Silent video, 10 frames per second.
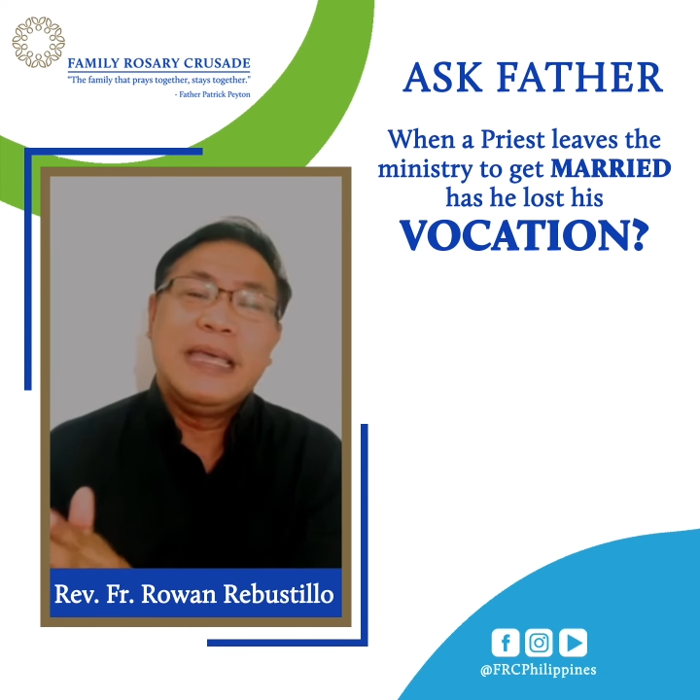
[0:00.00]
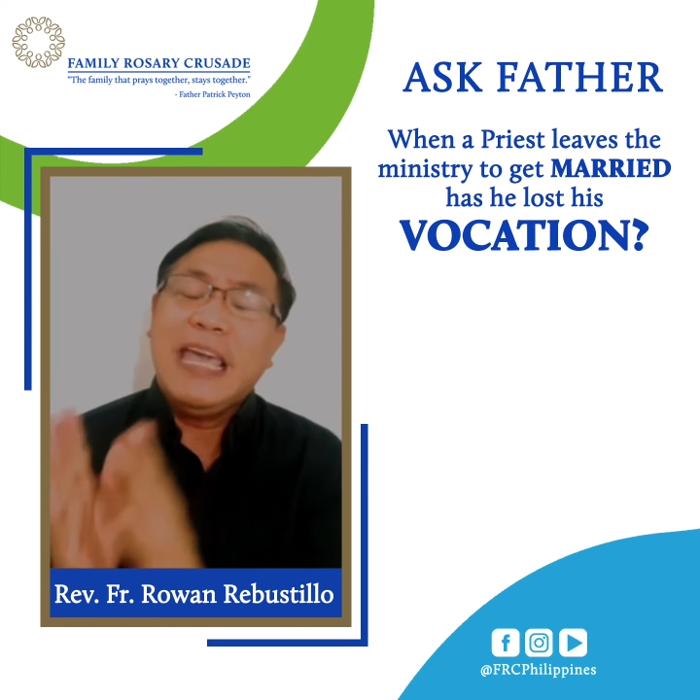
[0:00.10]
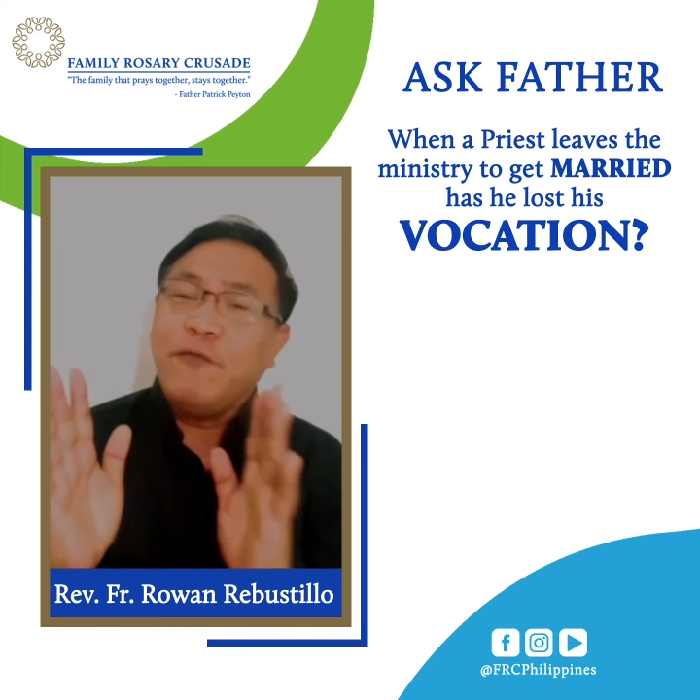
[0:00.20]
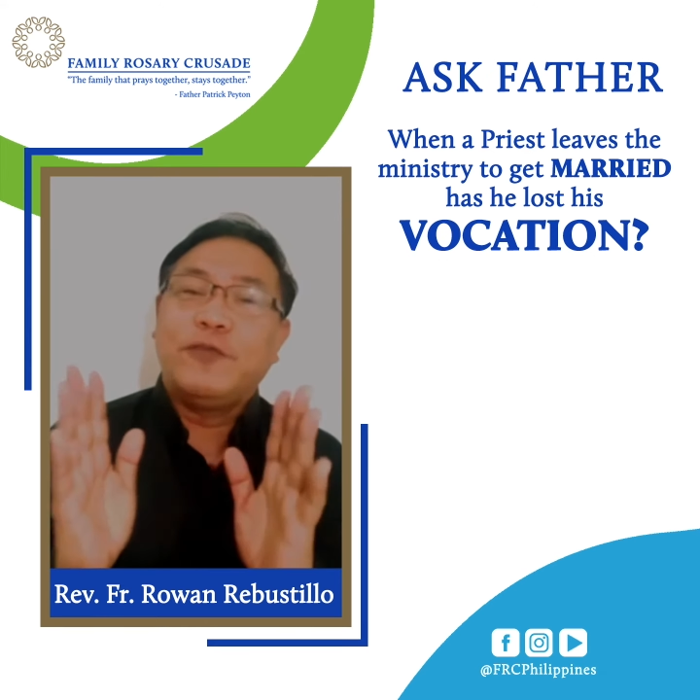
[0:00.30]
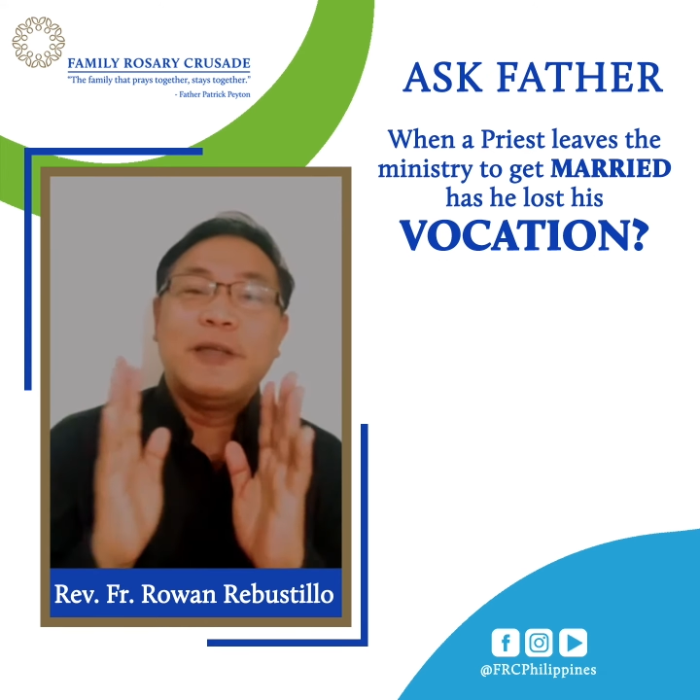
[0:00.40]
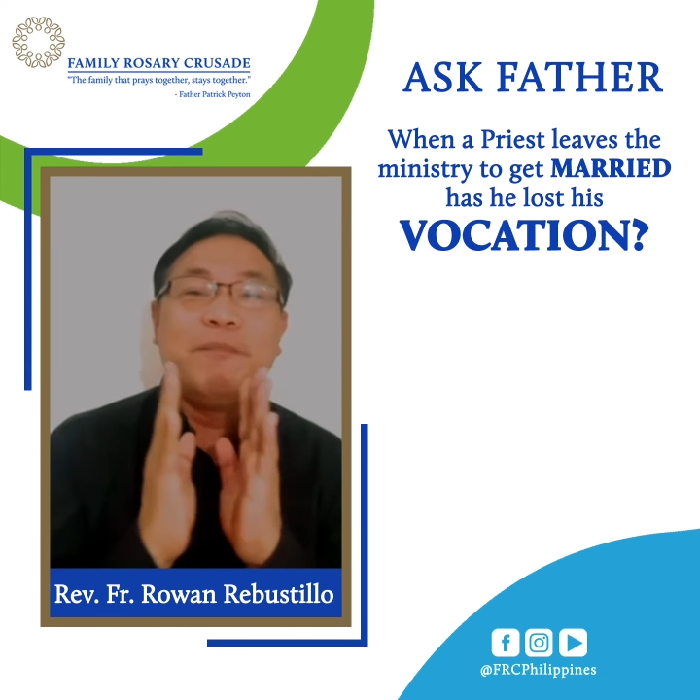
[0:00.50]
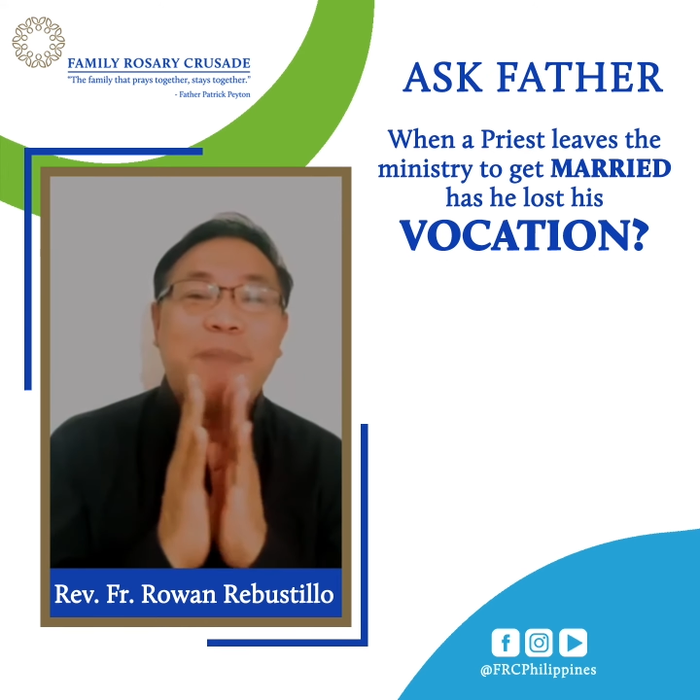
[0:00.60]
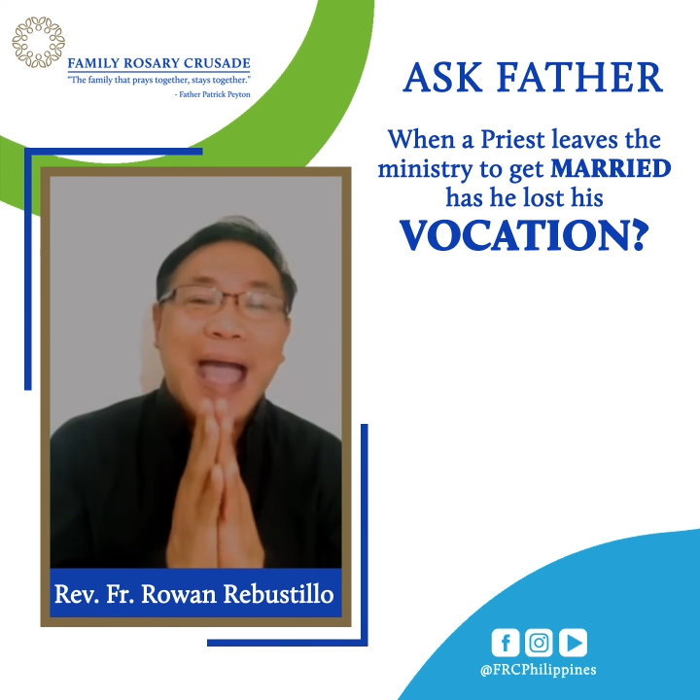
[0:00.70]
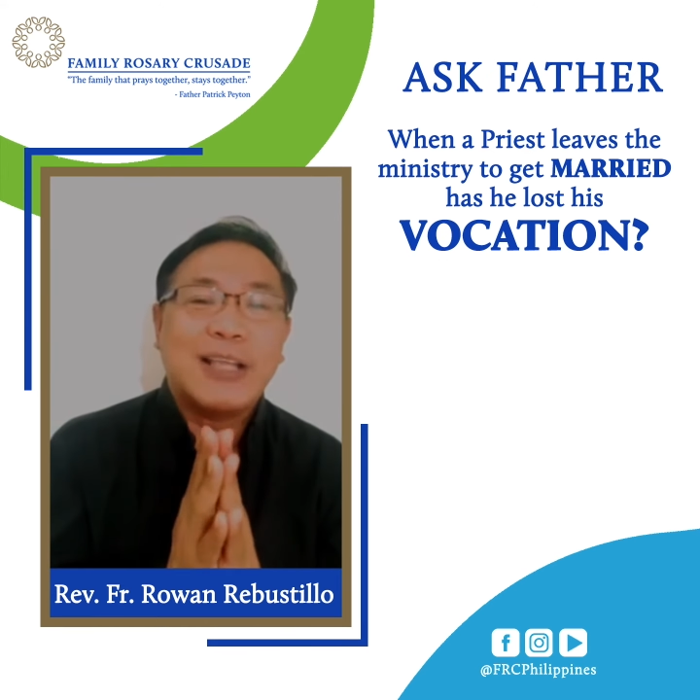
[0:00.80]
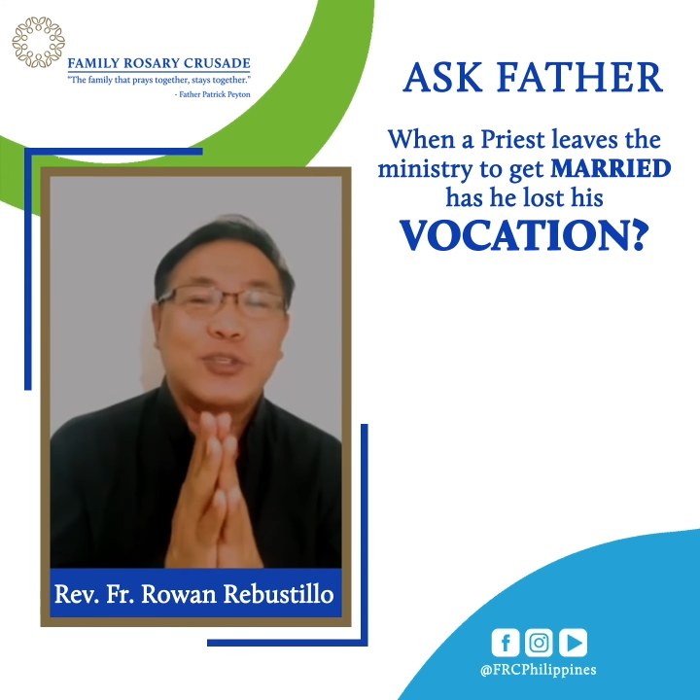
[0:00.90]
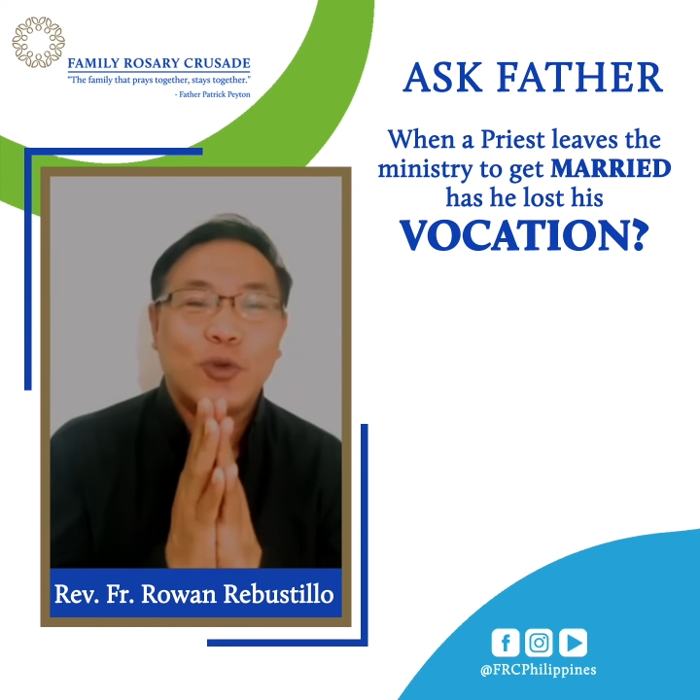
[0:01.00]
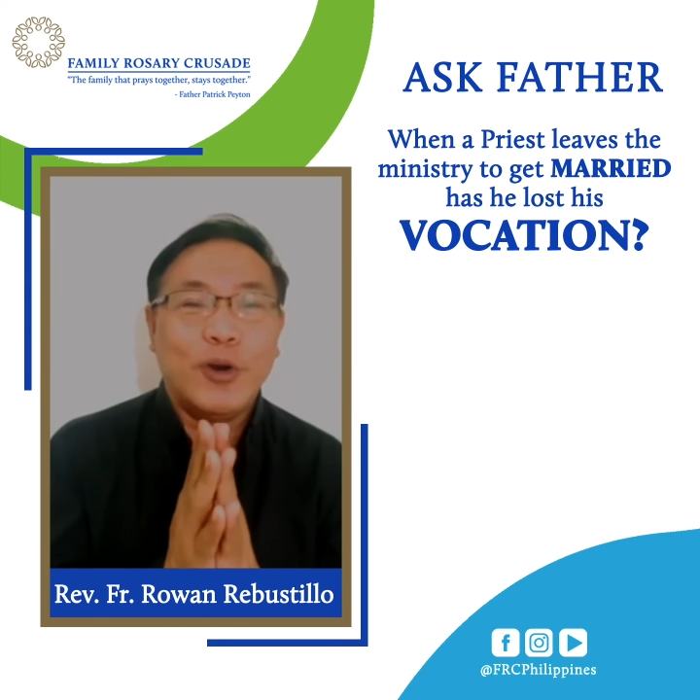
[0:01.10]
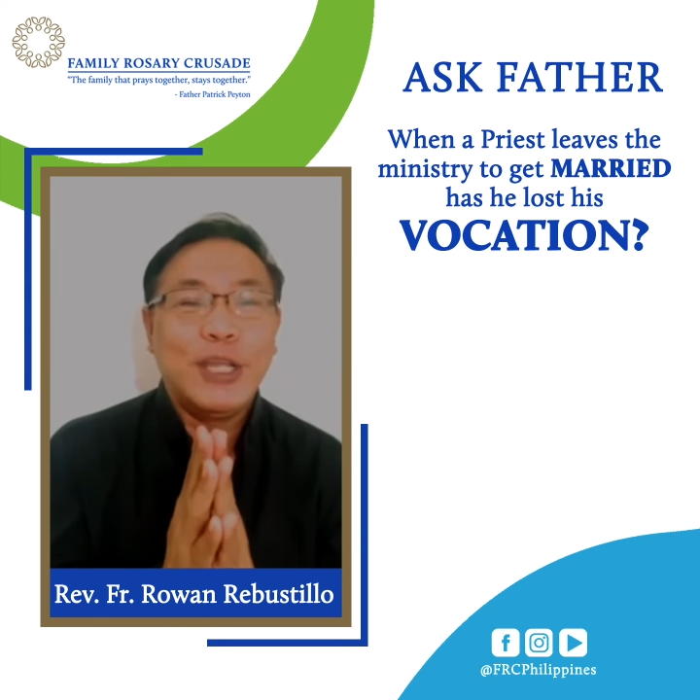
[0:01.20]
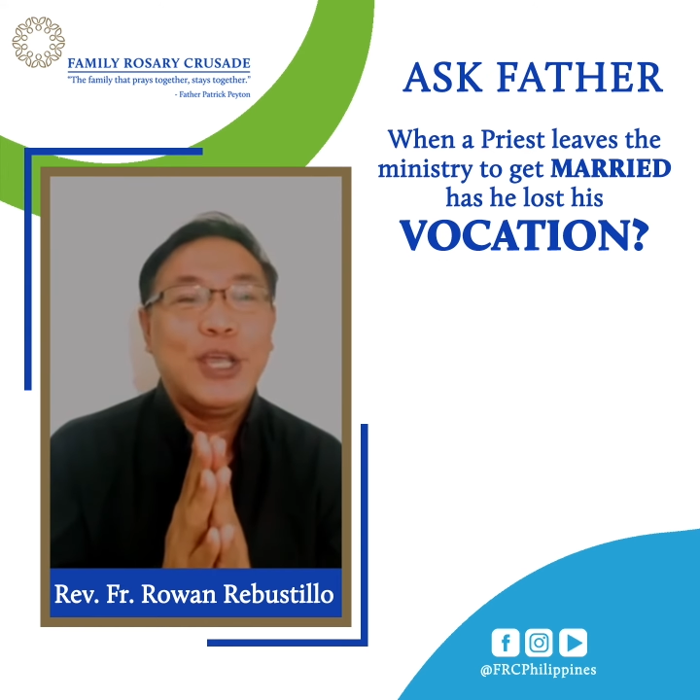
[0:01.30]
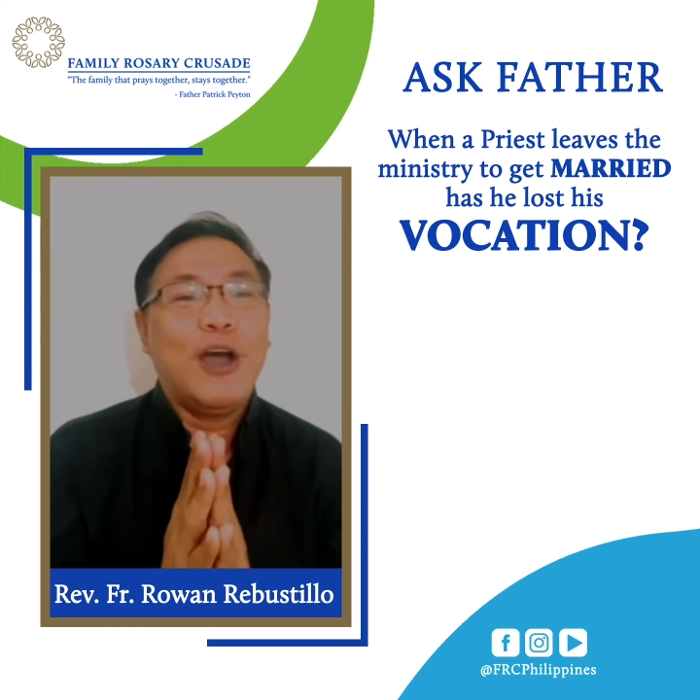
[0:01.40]
If the
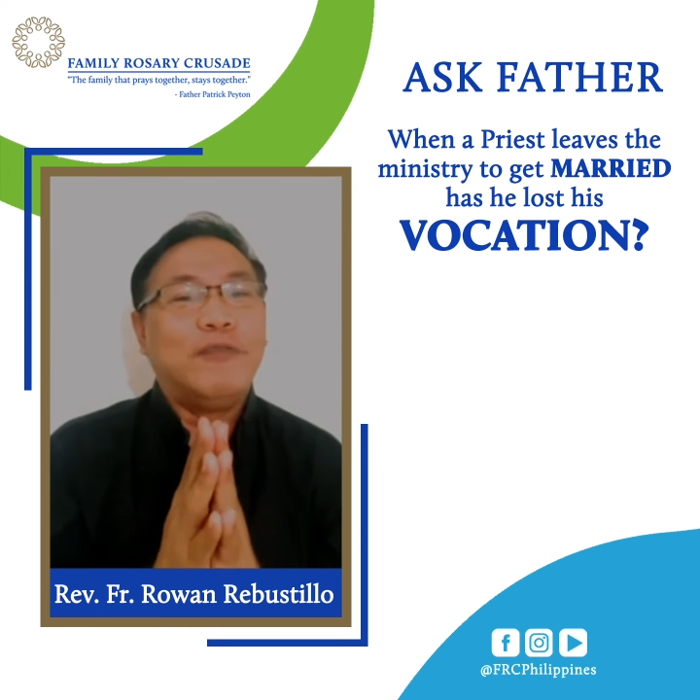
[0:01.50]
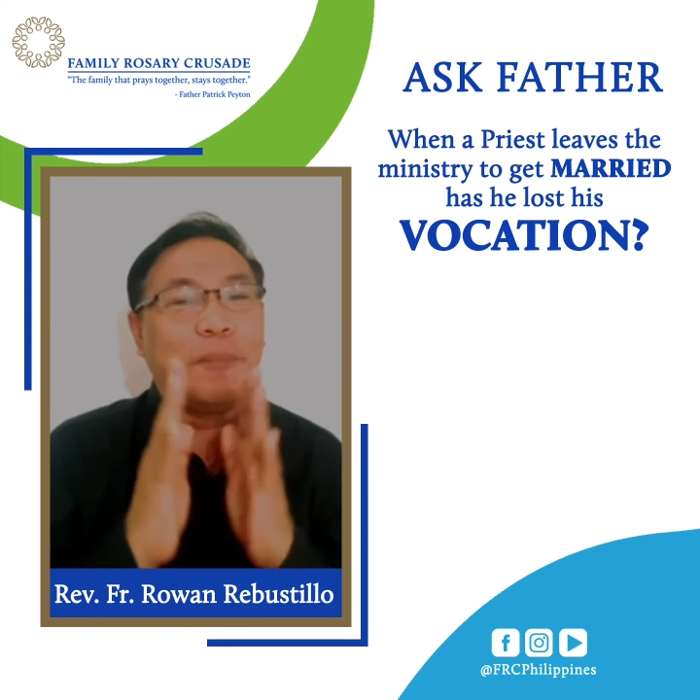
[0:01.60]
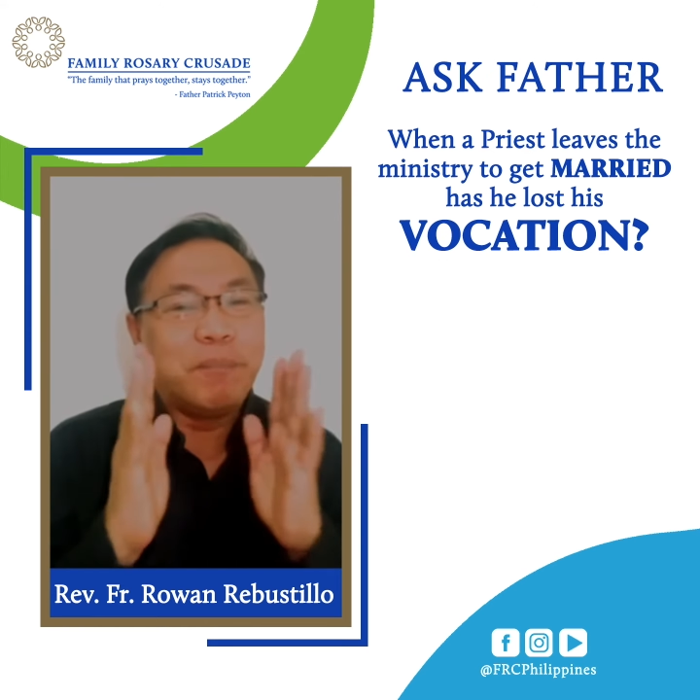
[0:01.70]
backstory of the